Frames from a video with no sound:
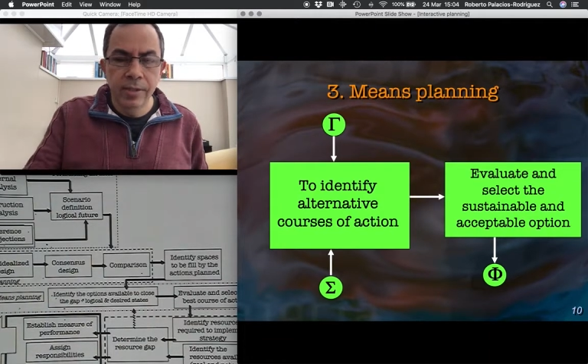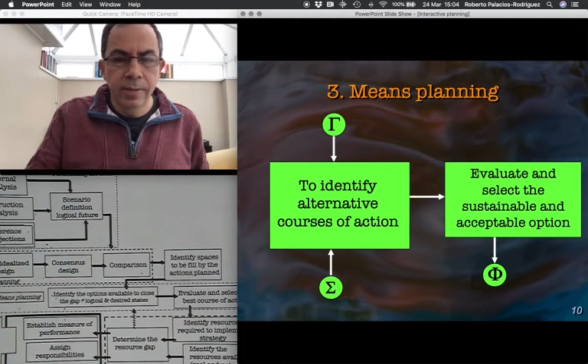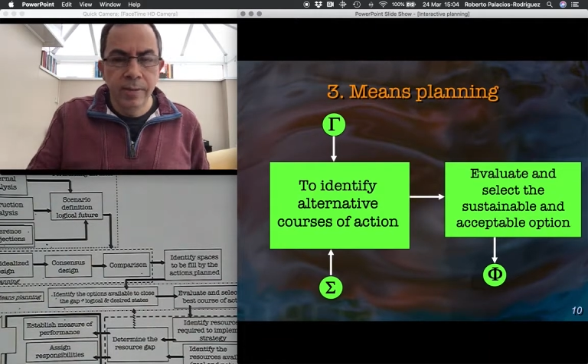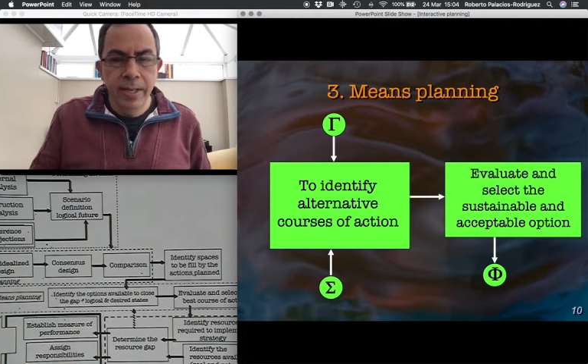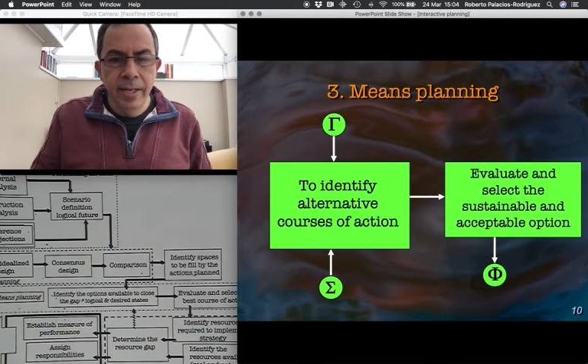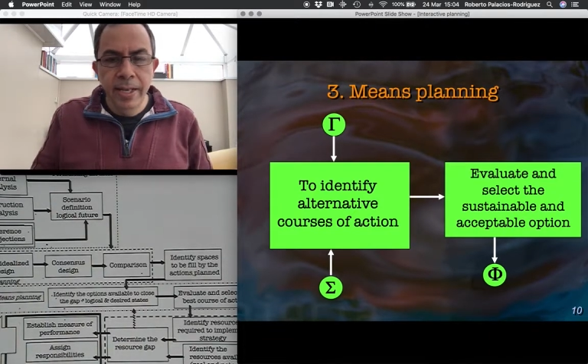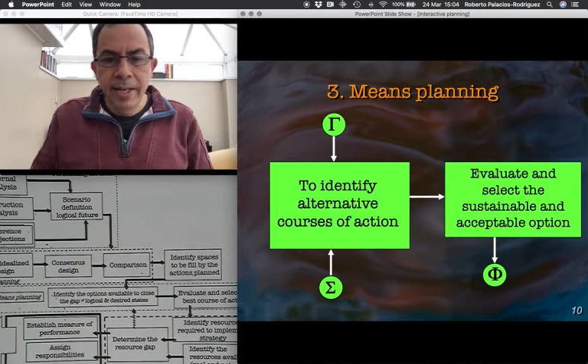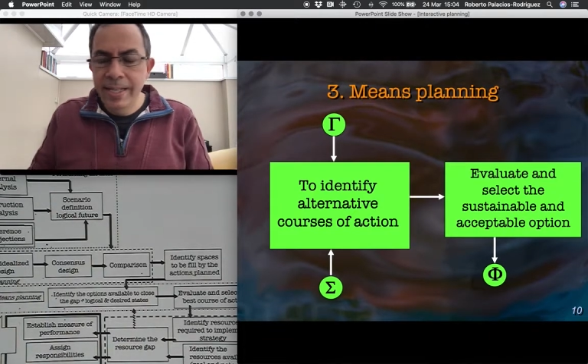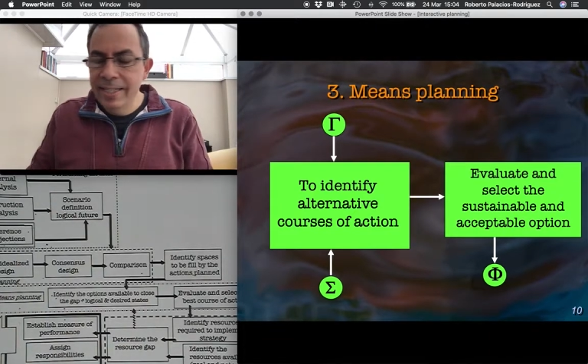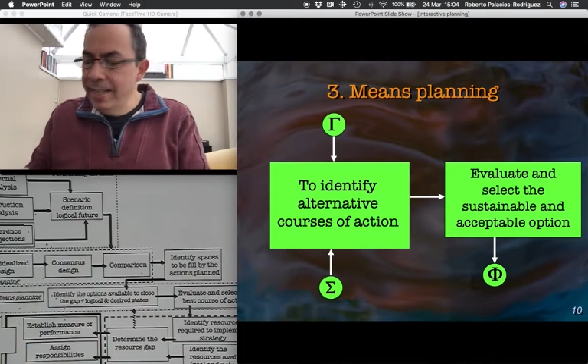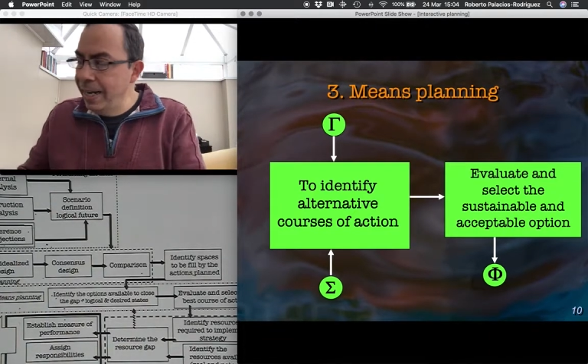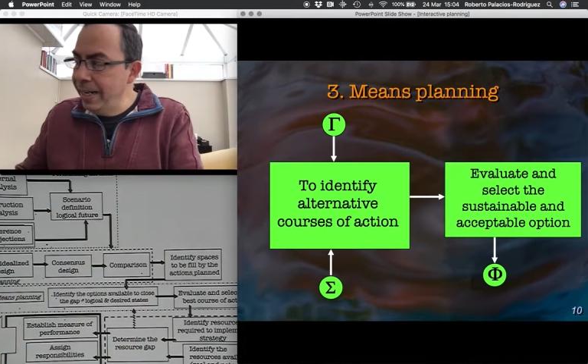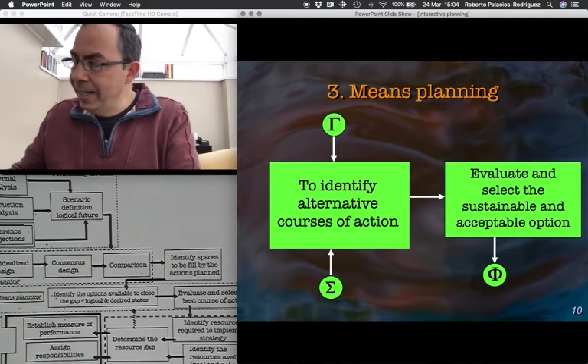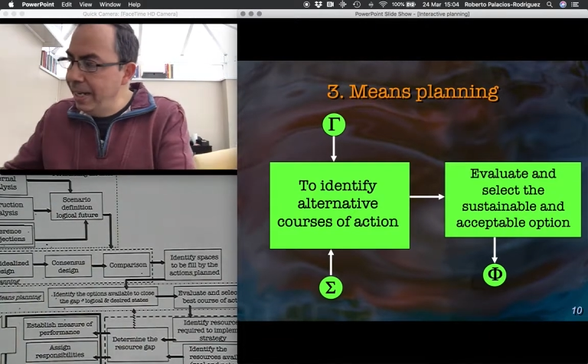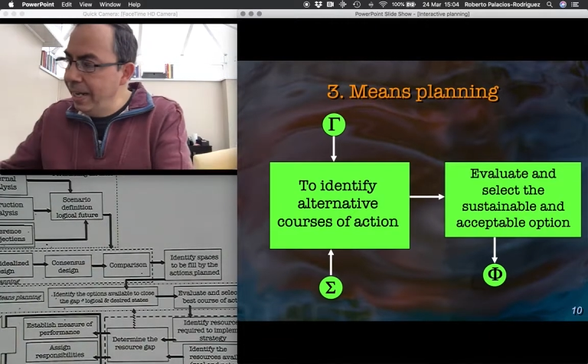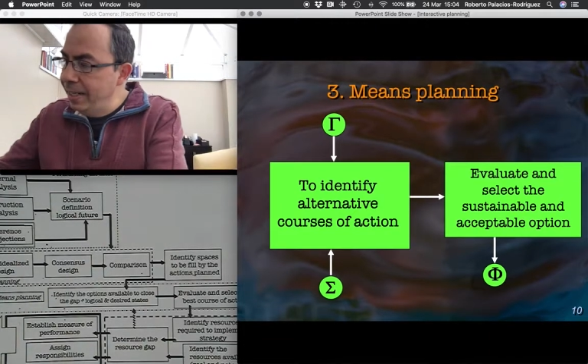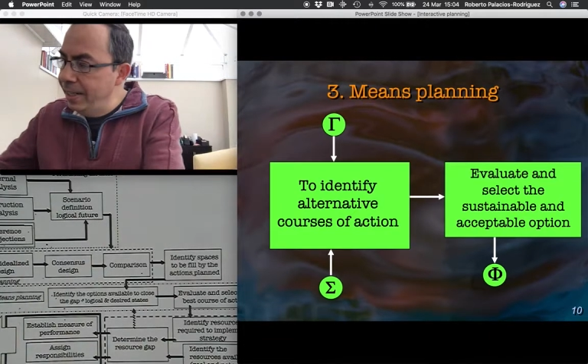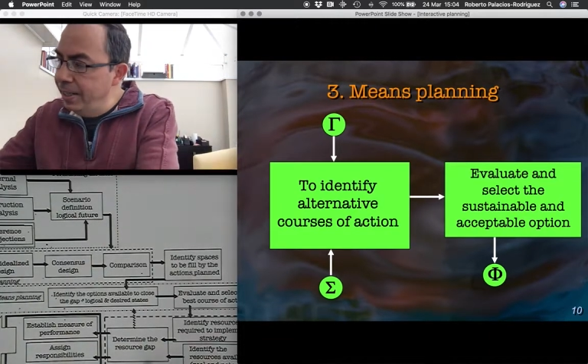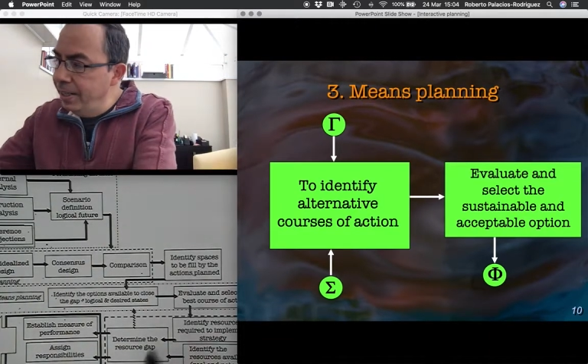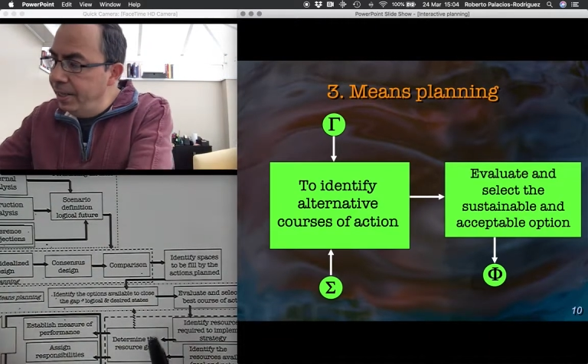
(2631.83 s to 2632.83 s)
It is
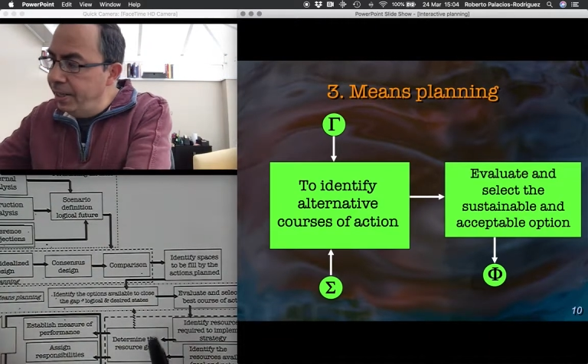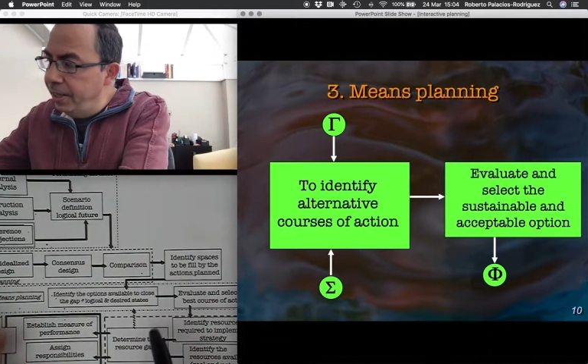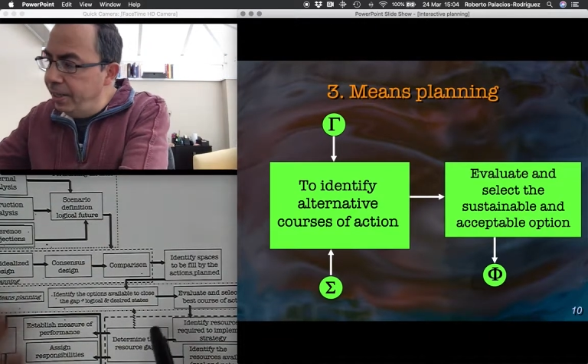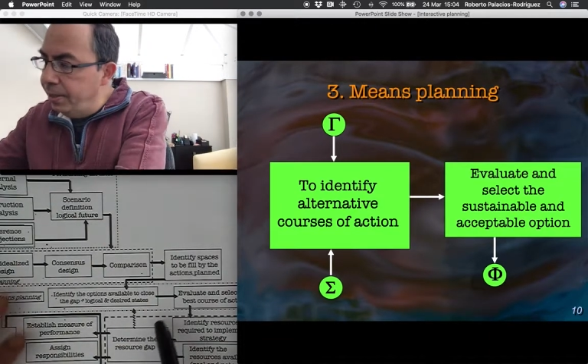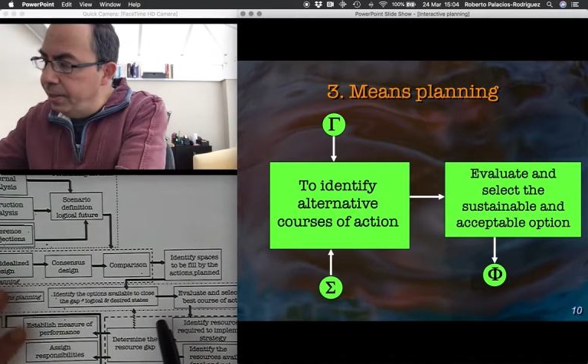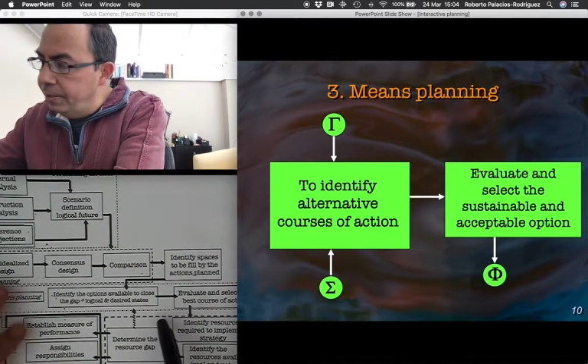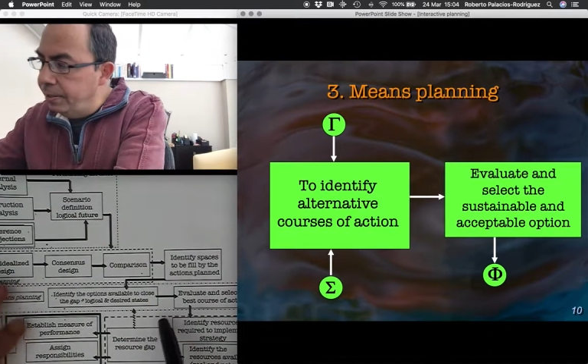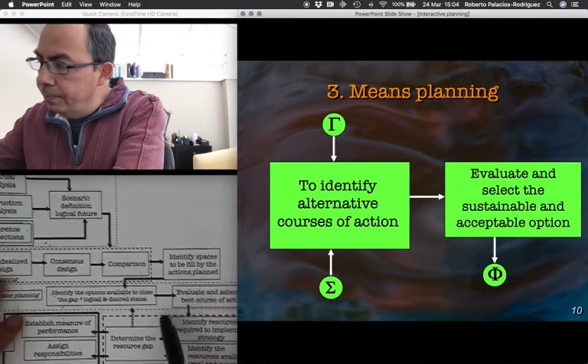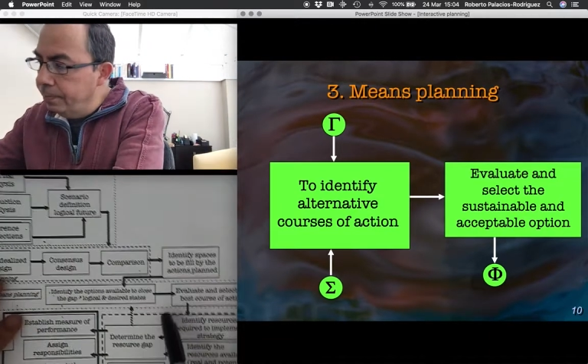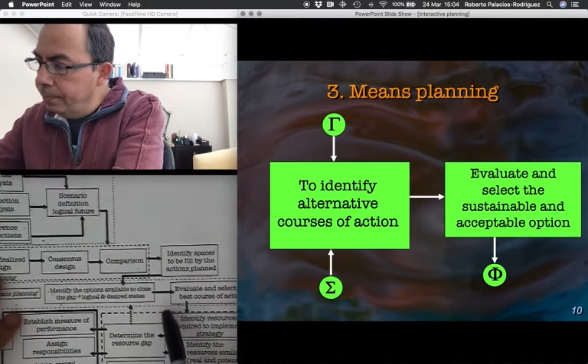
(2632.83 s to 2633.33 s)
highlighted here.